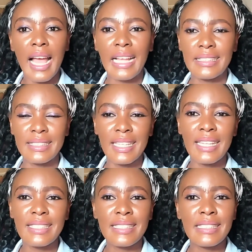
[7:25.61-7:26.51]
and
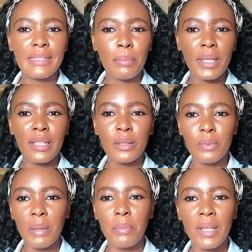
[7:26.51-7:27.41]
then the
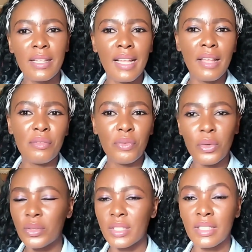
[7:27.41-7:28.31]
dependent were paying like
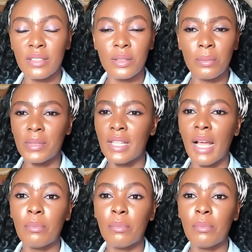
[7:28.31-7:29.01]
400 and something.